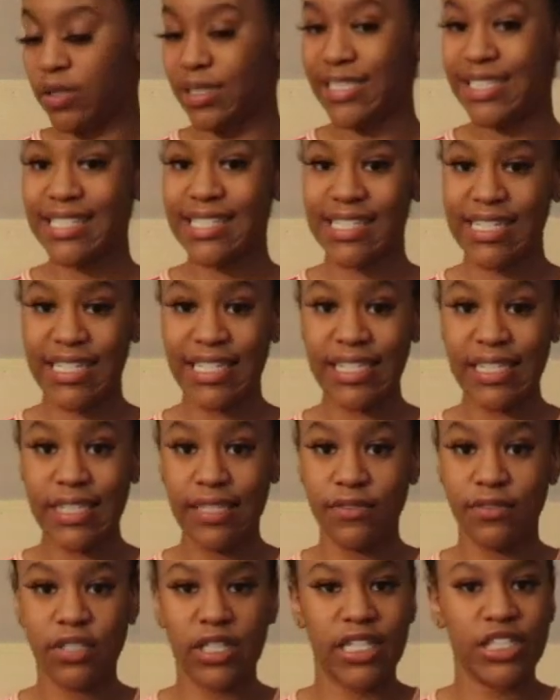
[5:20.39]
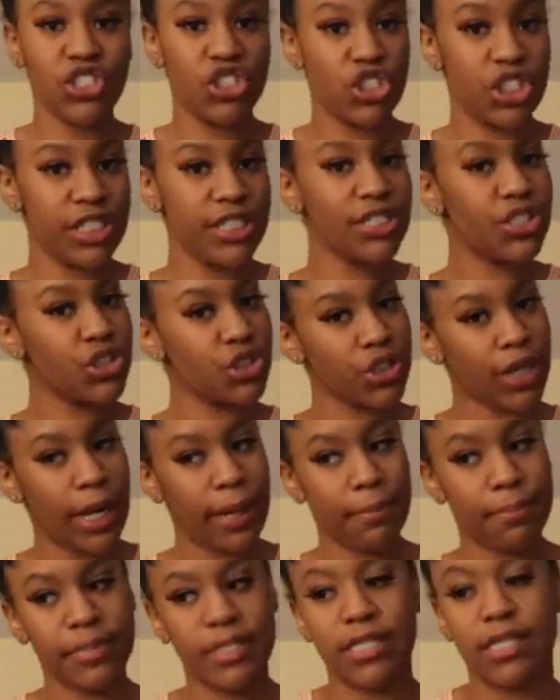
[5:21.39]
on the sleeves. It's just
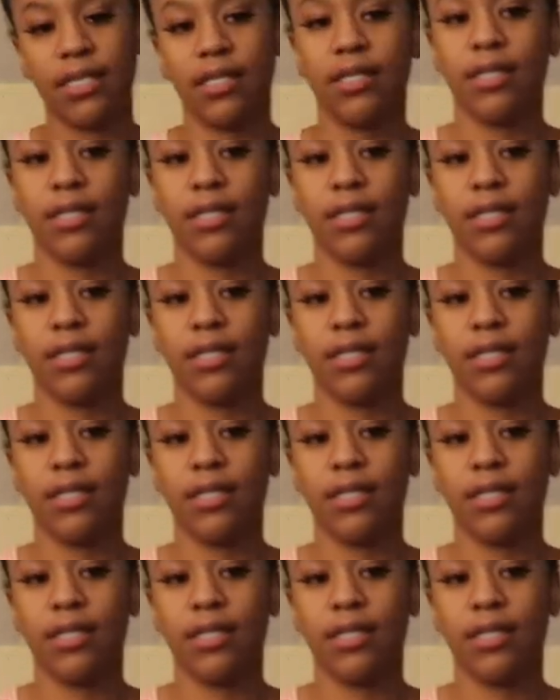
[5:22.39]
striped.